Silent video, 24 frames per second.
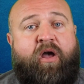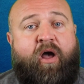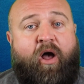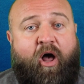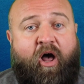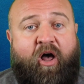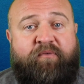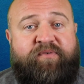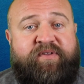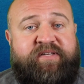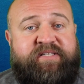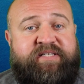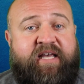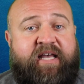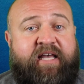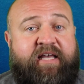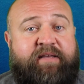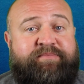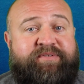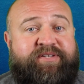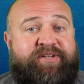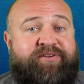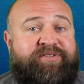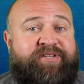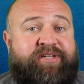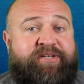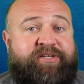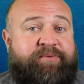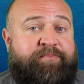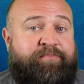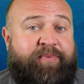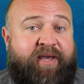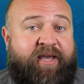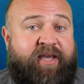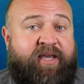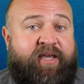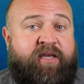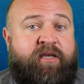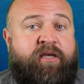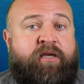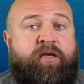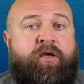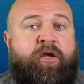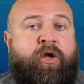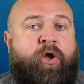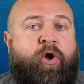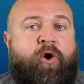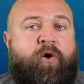Oftentimes there's a debate
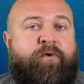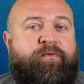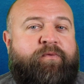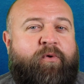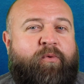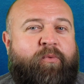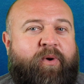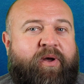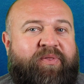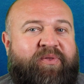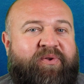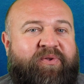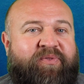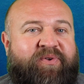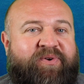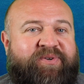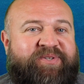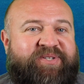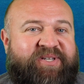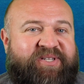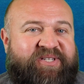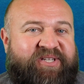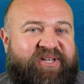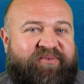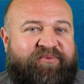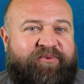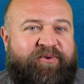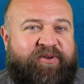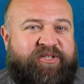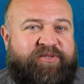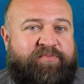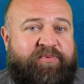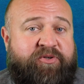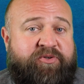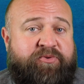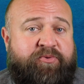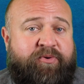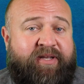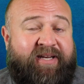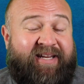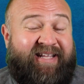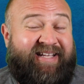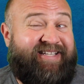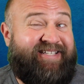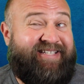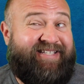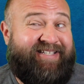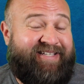over whether there's a difference between
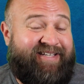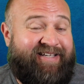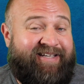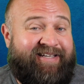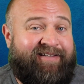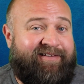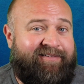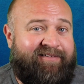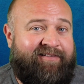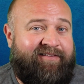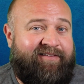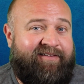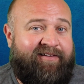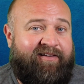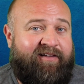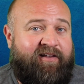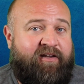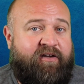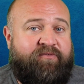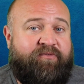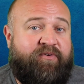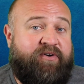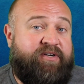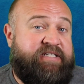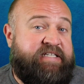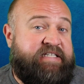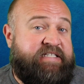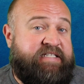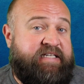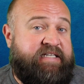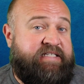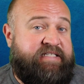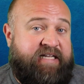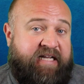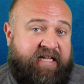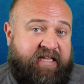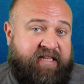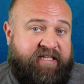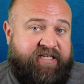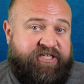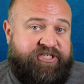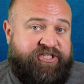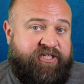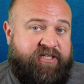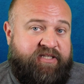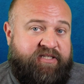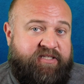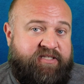a skill versus
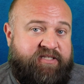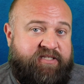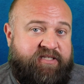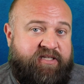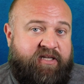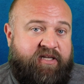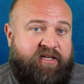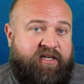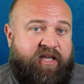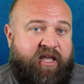intelligence,